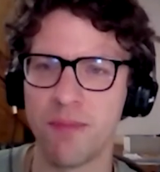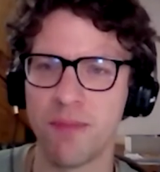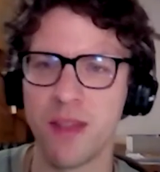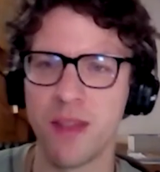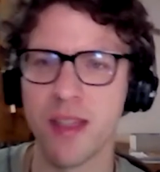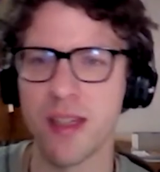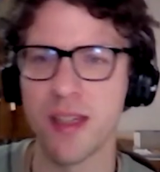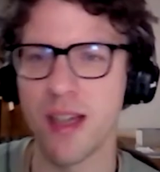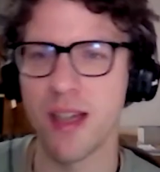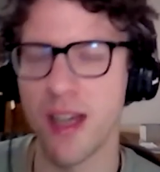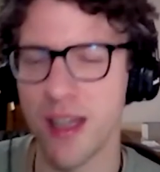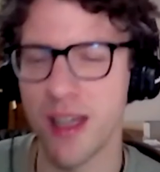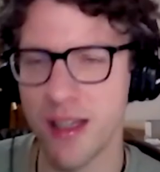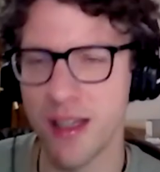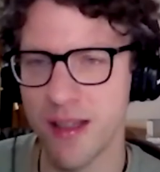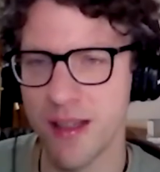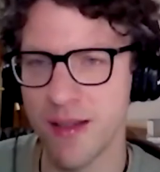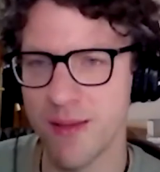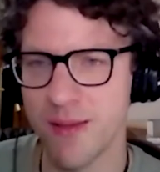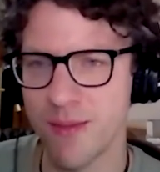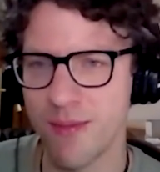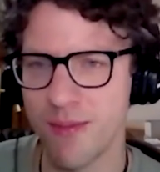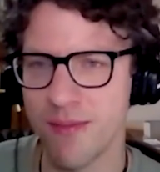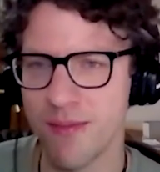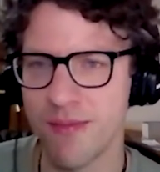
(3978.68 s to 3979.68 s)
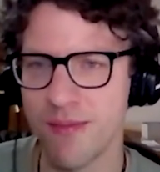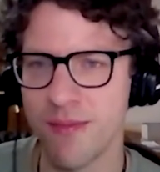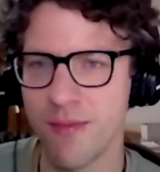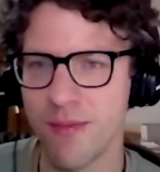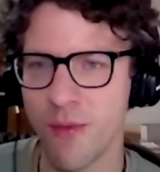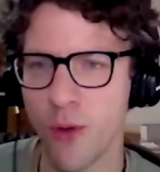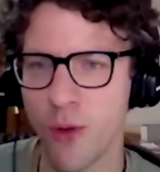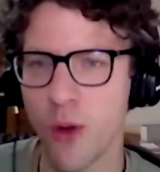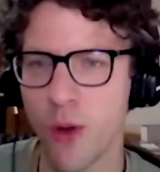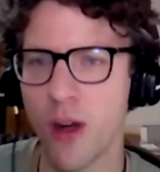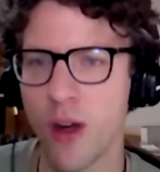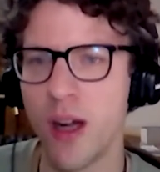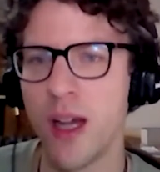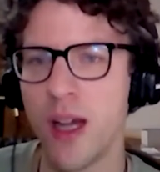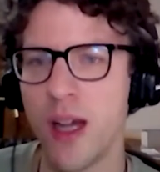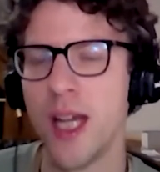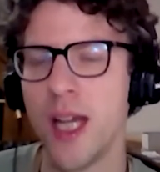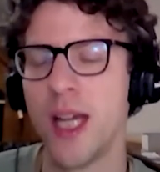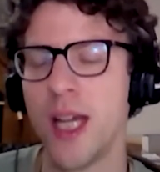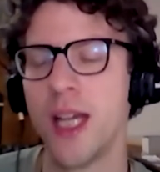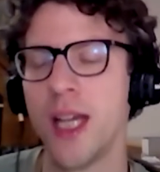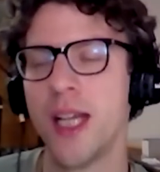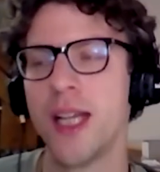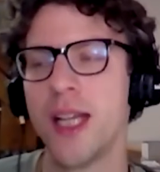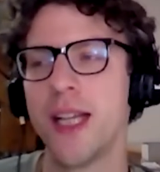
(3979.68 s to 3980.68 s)
designed for.
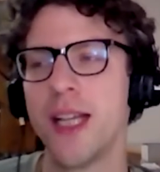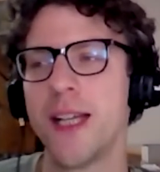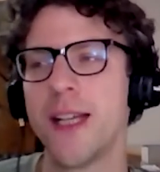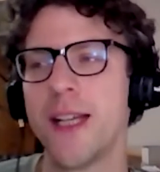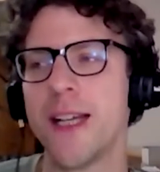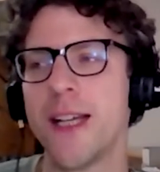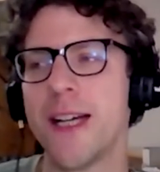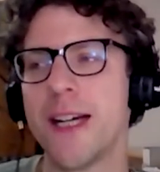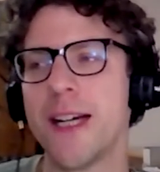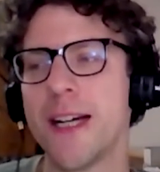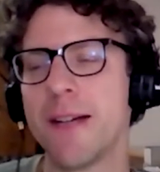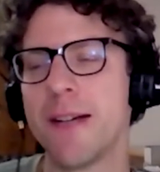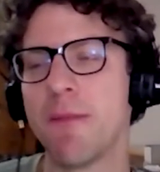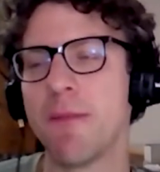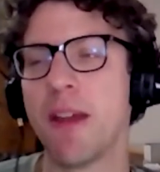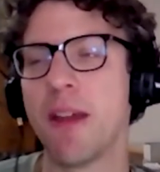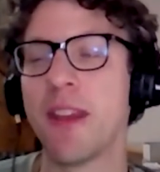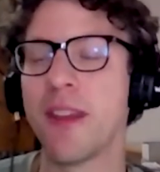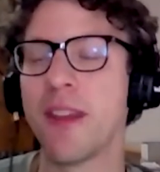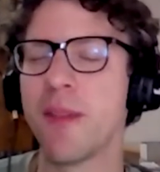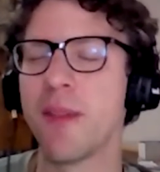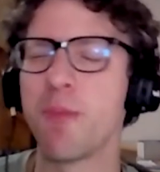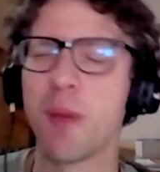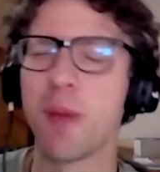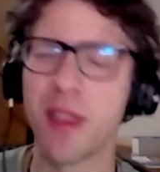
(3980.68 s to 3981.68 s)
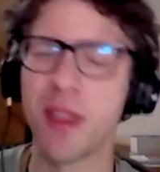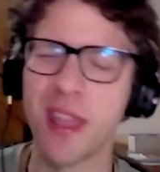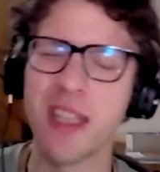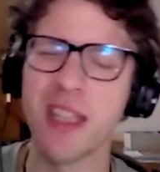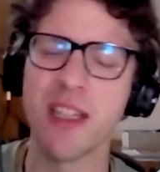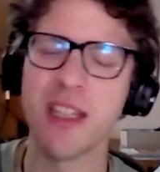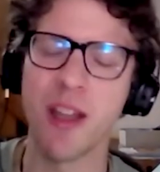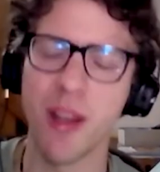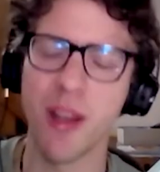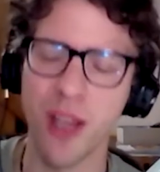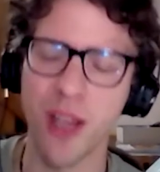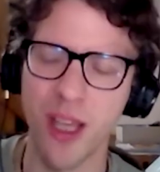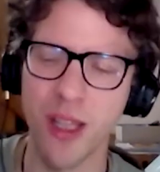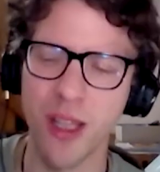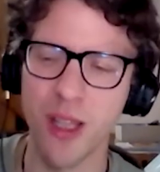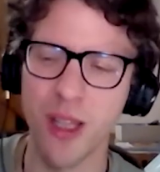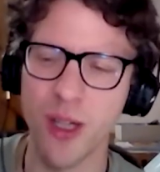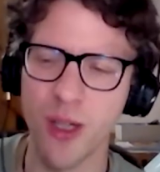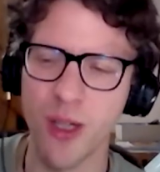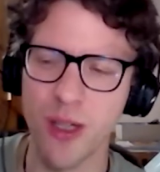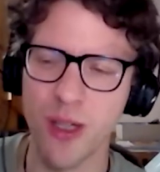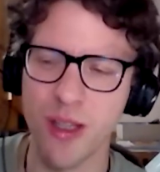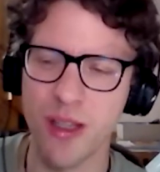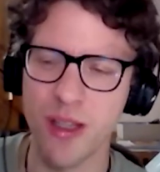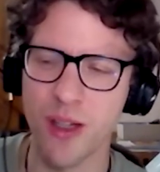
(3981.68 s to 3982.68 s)
But there's other
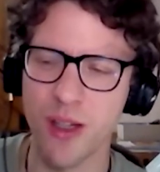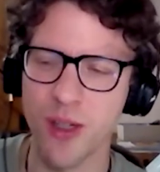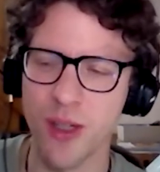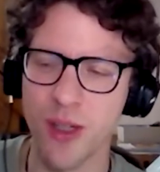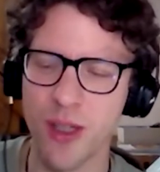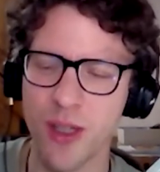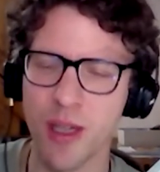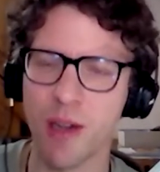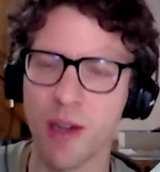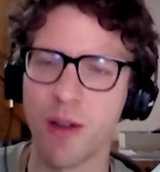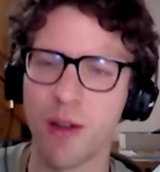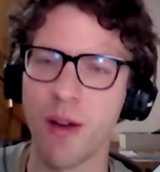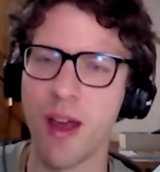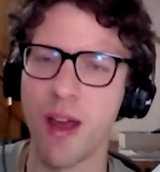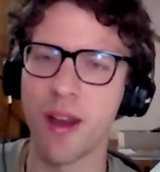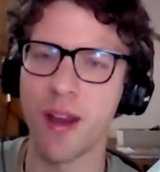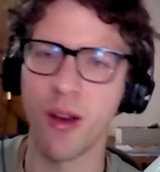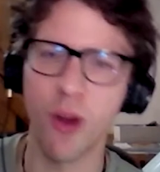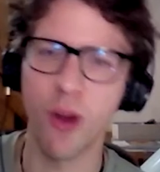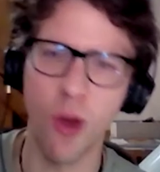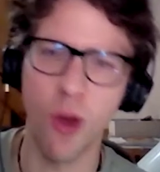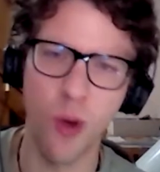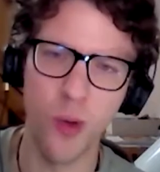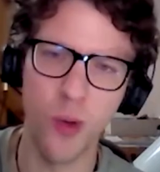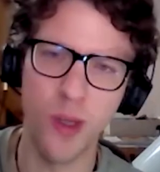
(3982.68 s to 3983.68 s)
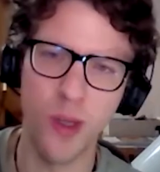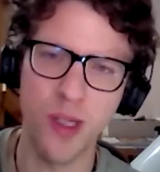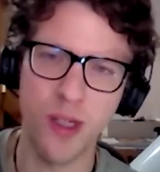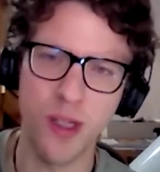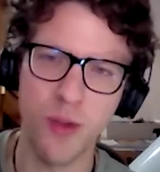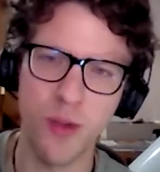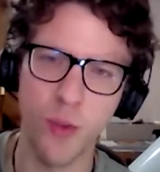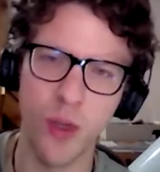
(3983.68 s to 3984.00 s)
conditions such as keratoconus,